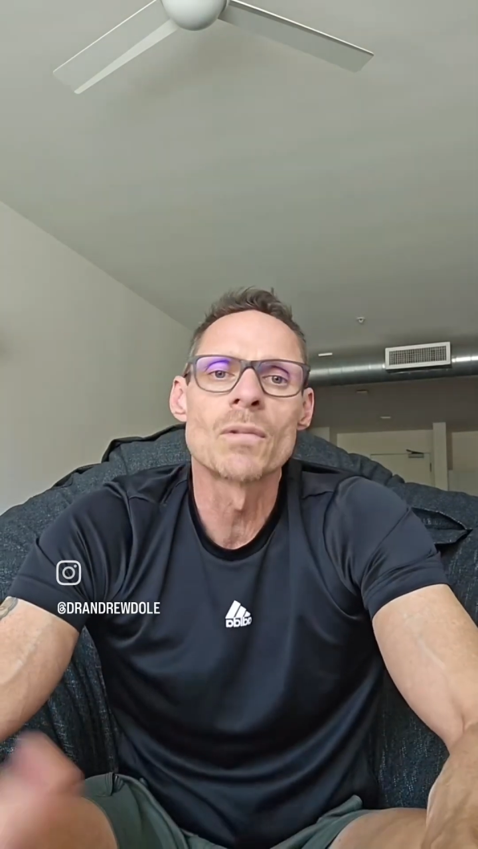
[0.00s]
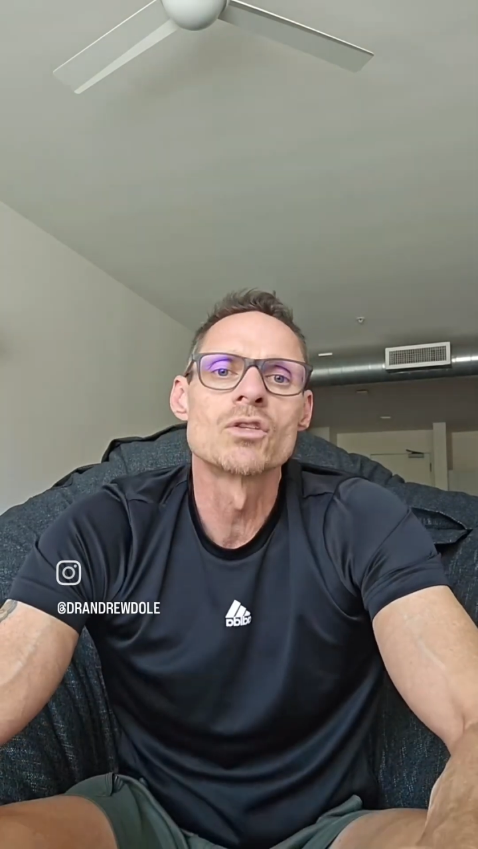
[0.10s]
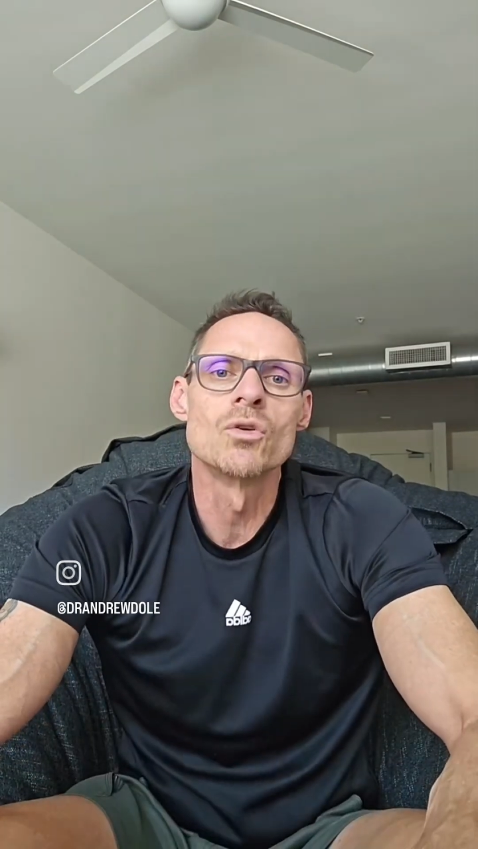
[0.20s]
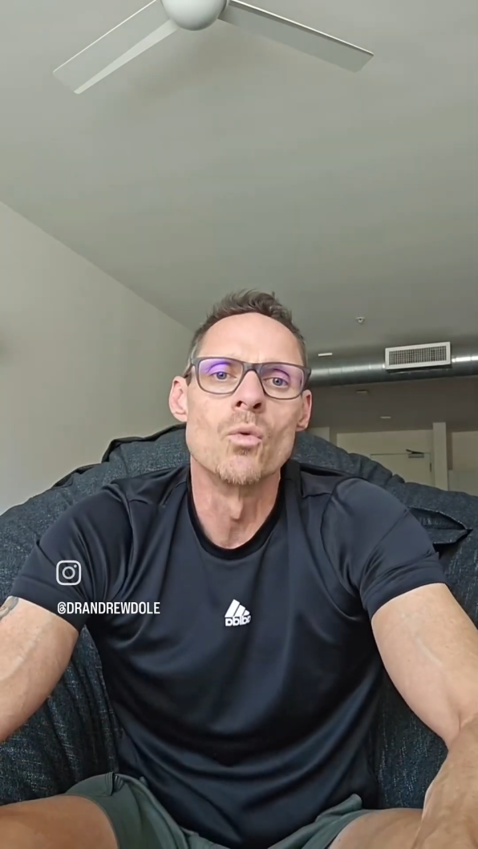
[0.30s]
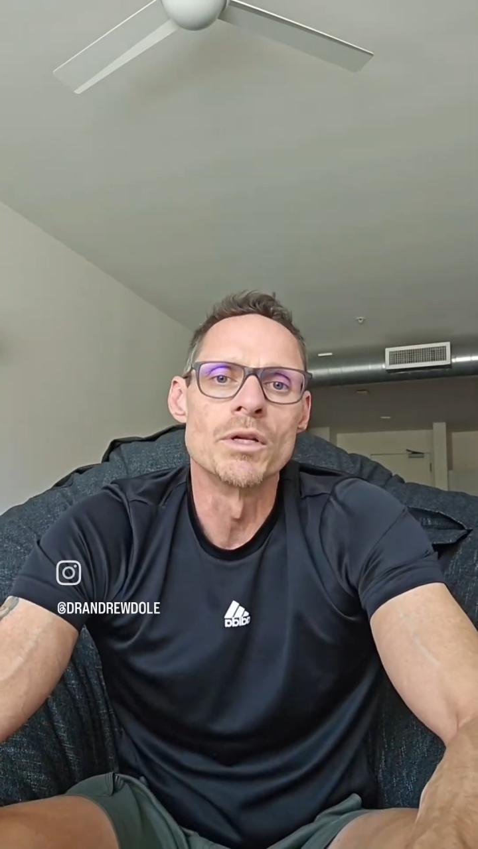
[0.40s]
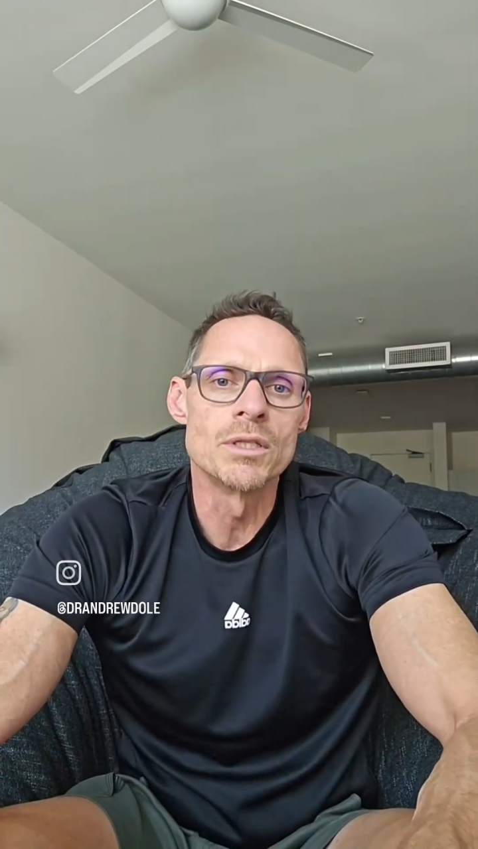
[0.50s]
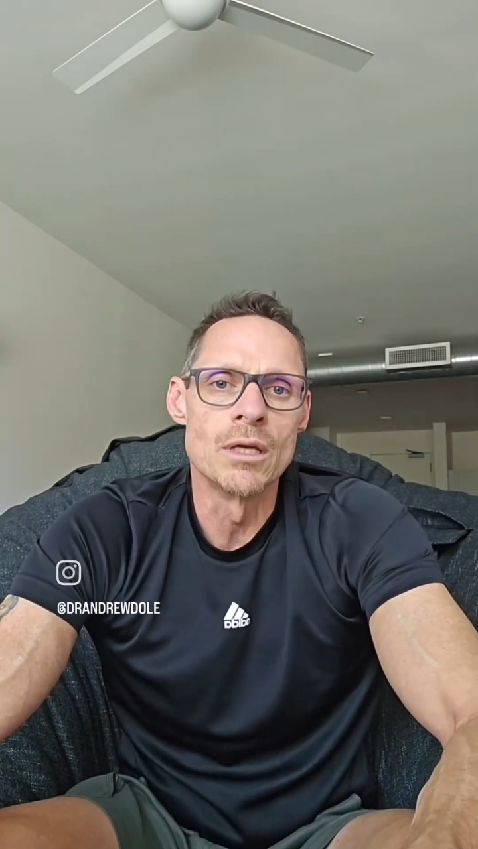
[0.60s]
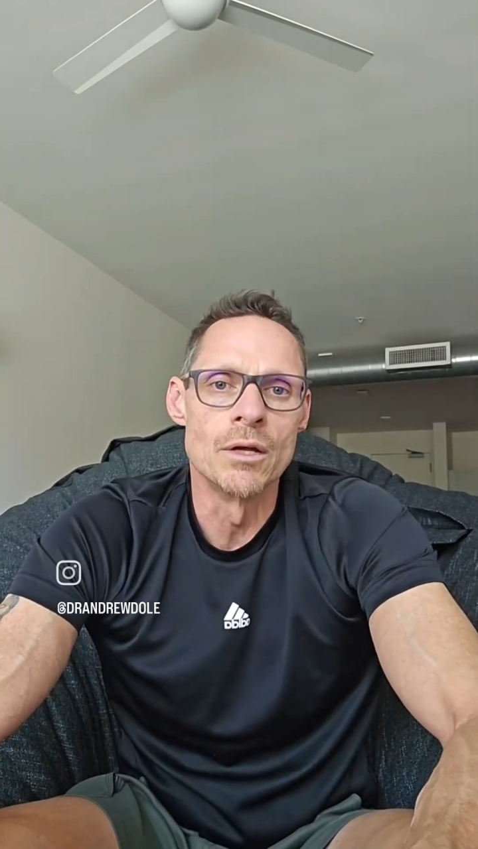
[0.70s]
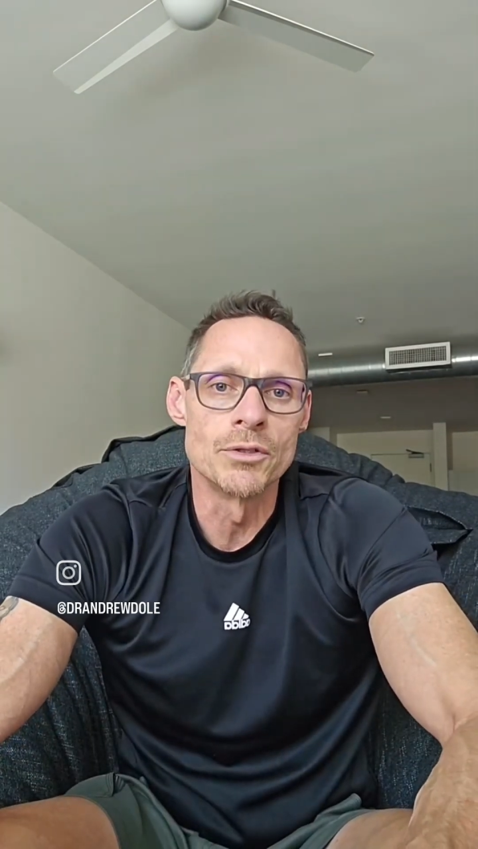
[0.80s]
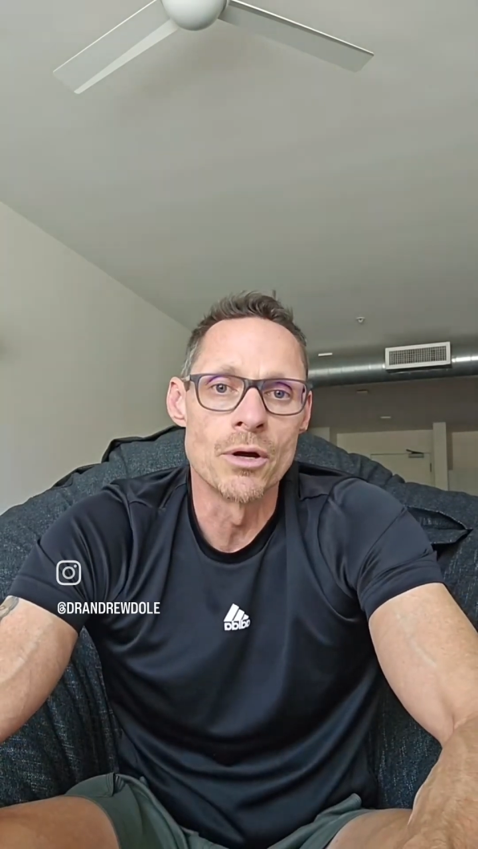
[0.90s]
So what's
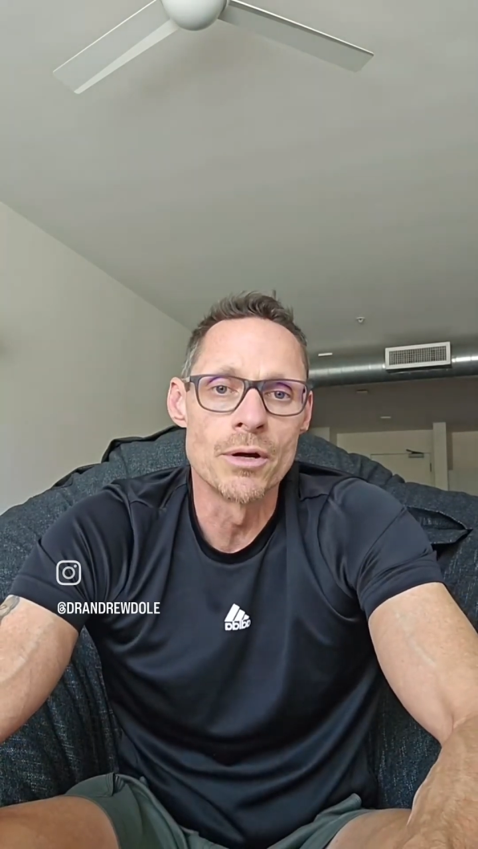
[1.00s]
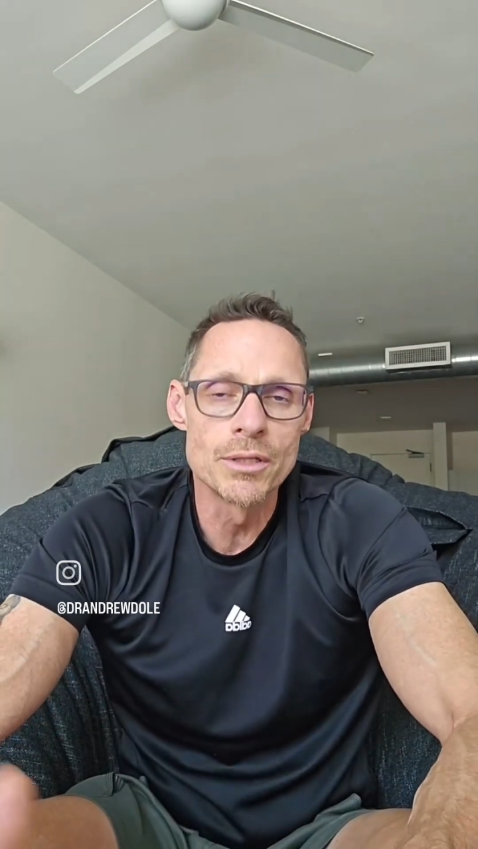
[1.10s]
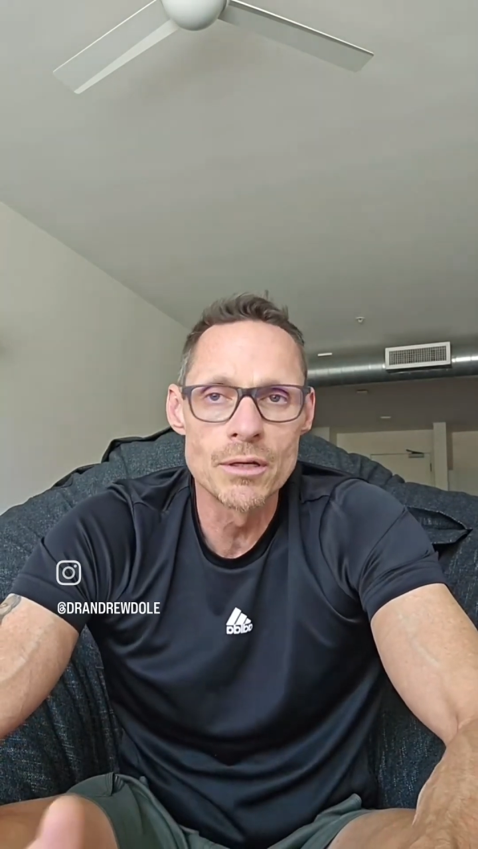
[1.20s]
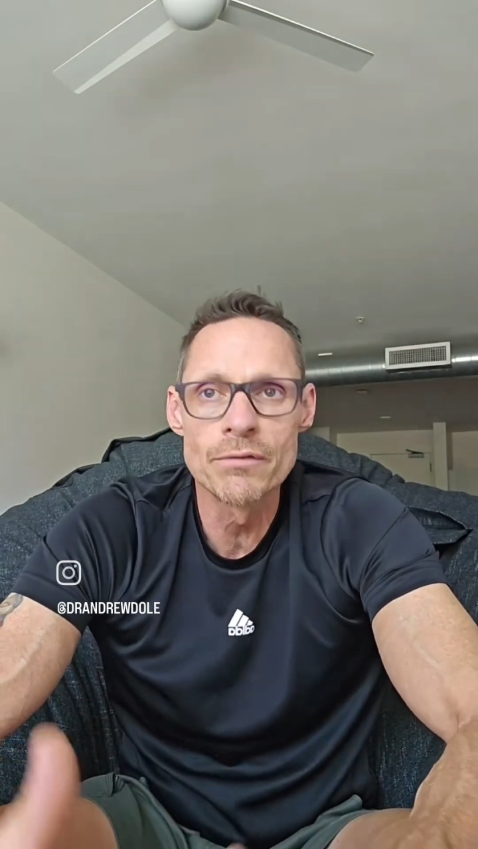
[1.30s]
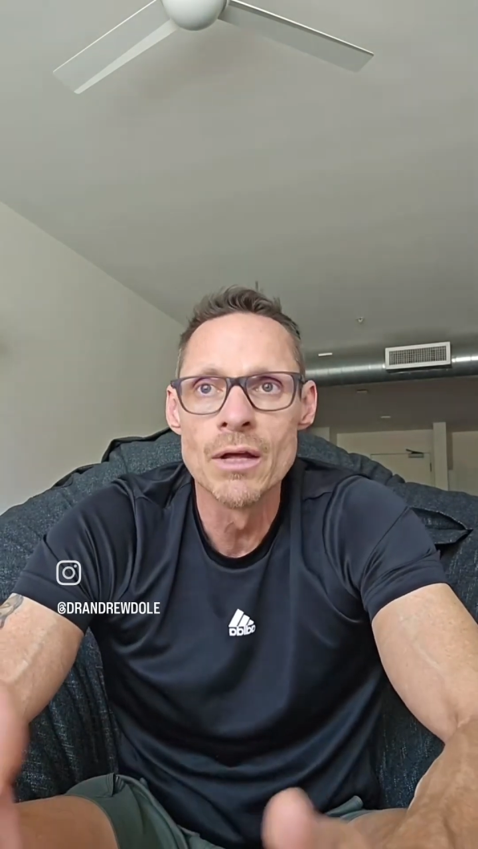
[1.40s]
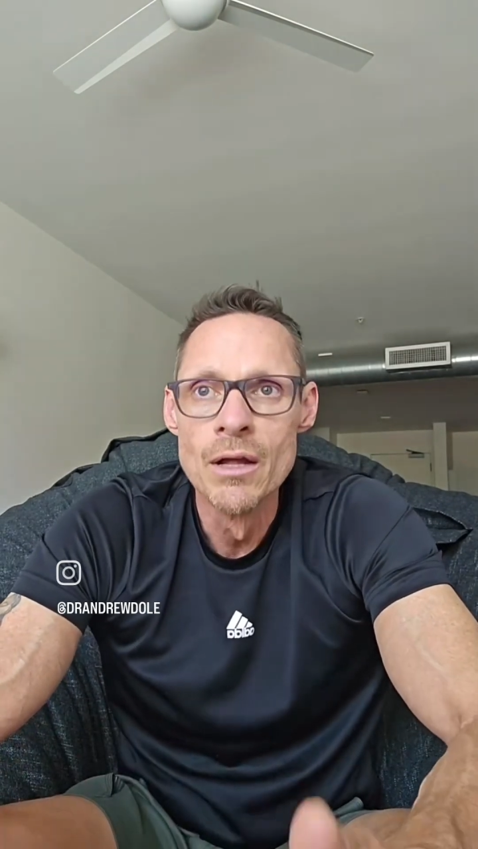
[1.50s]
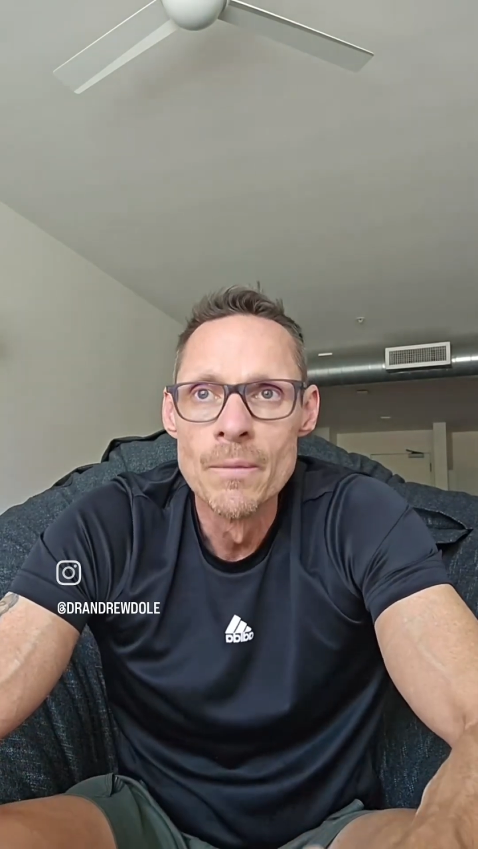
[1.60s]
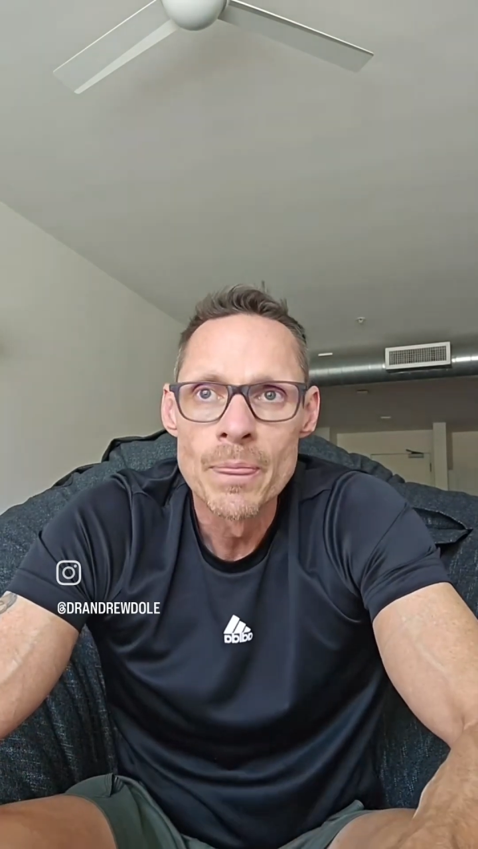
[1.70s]
the alternative?